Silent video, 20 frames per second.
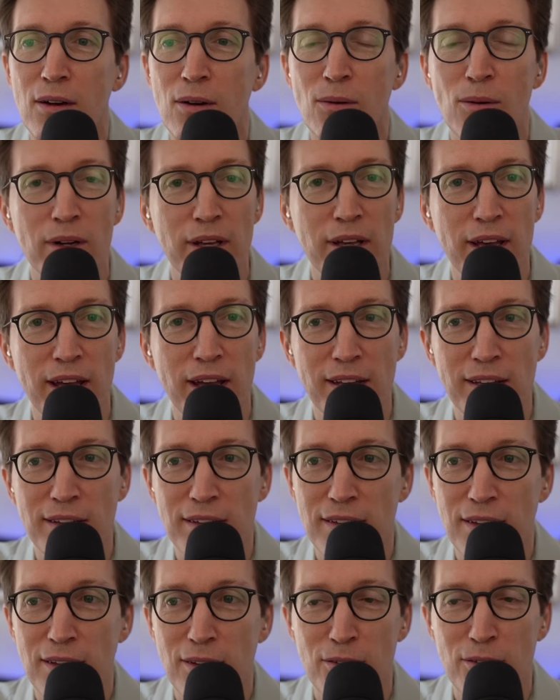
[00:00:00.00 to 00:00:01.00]
Well, Kate,
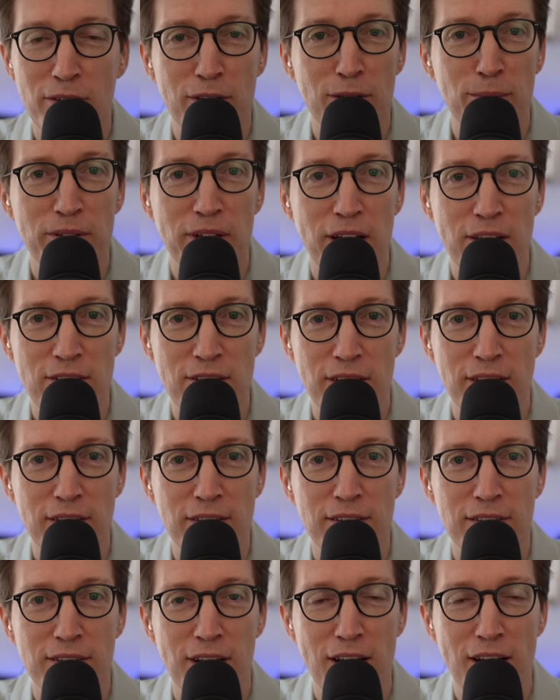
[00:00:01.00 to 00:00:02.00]
it was a real pleasure
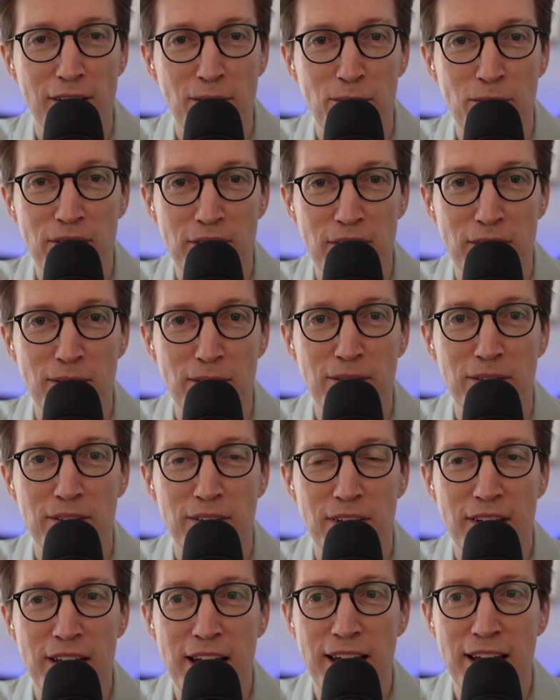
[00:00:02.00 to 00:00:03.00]
talking with you
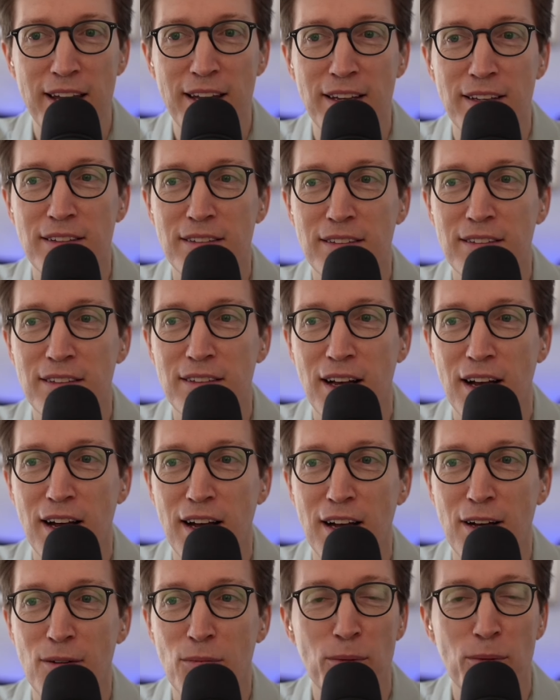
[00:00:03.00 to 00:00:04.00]
today.
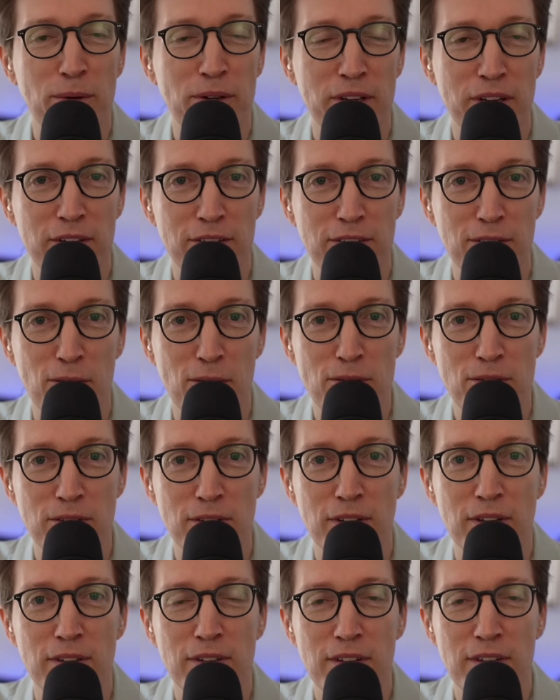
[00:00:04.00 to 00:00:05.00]
We'll put your
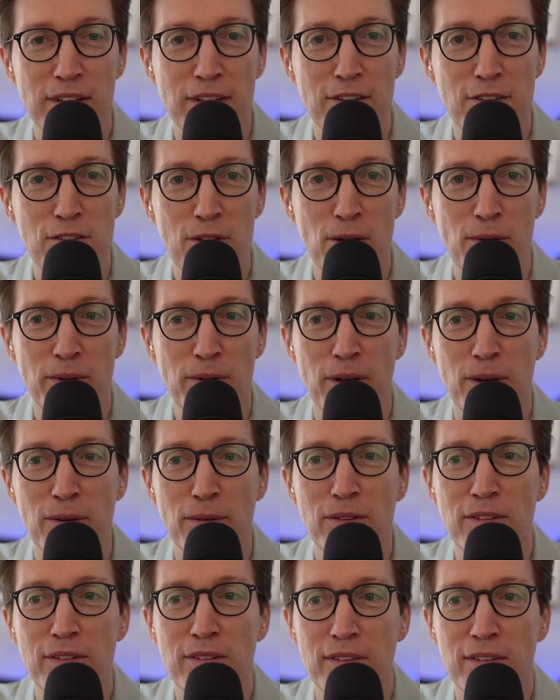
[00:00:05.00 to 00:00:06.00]
socials in the show
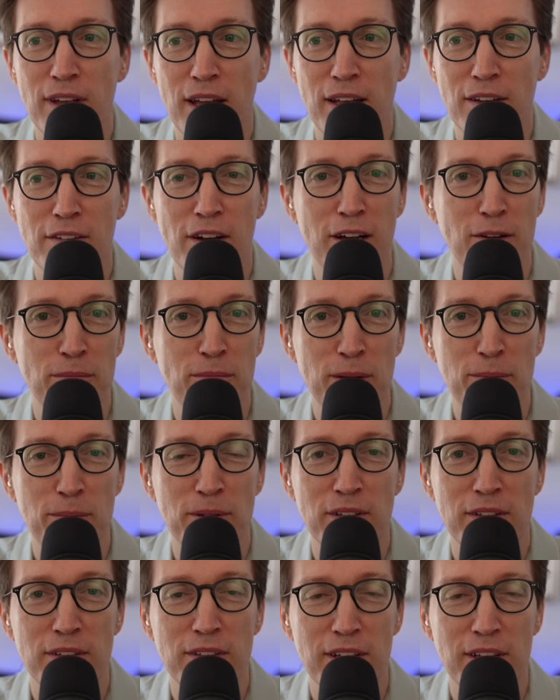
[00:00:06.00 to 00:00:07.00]
notes and direct
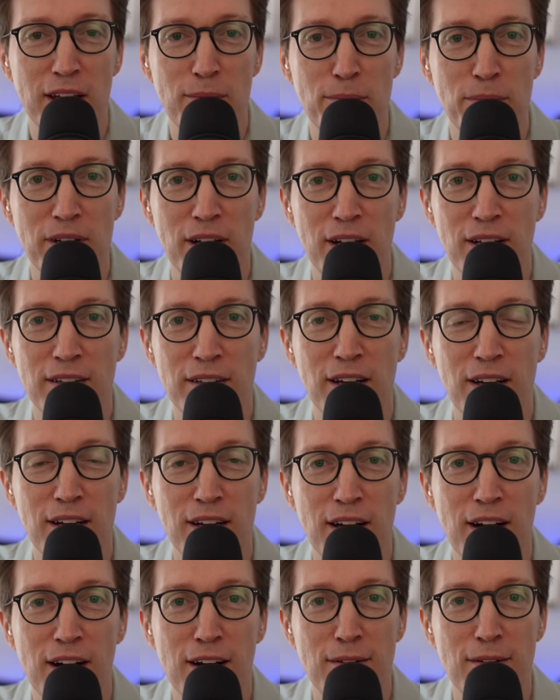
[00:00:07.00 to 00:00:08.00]
people to
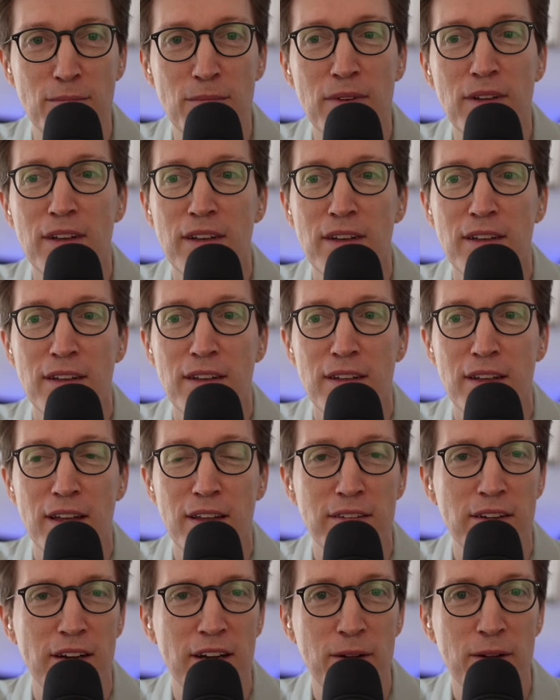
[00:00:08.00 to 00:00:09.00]
katebernal.com.
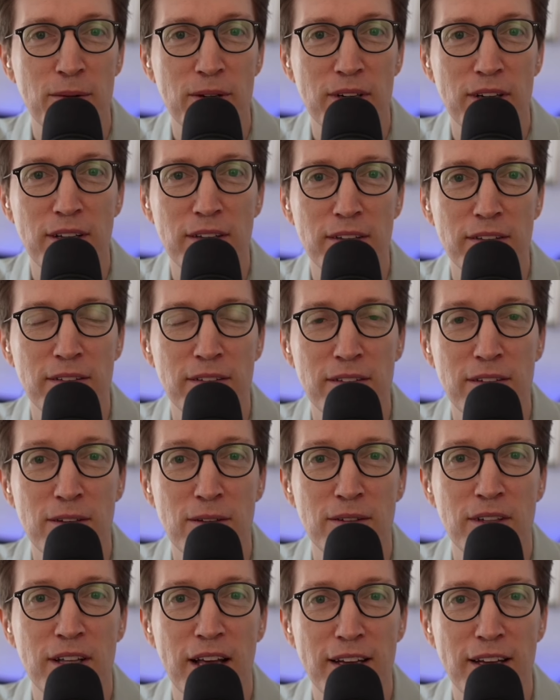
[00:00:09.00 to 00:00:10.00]
Is there anywhere else
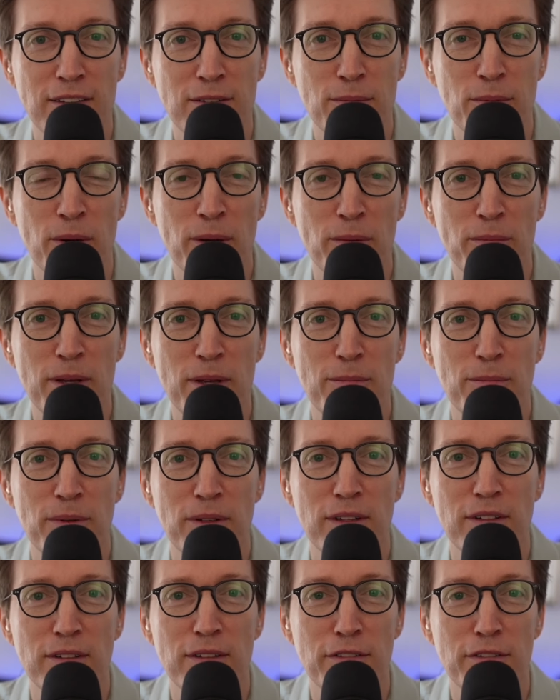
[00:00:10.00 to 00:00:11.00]
you'd like to point
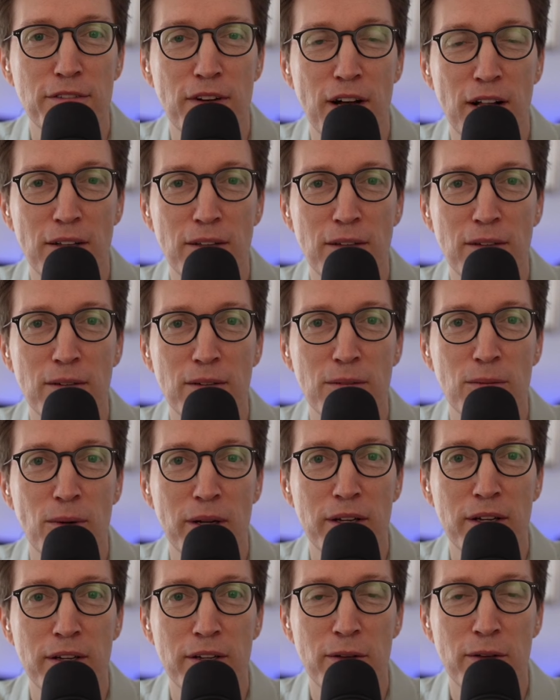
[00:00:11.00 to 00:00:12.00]
people to follow
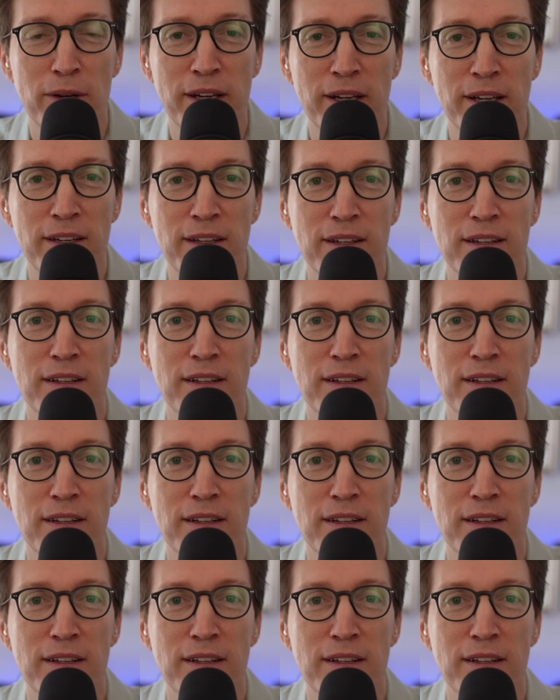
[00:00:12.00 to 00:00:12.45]
what you're doing?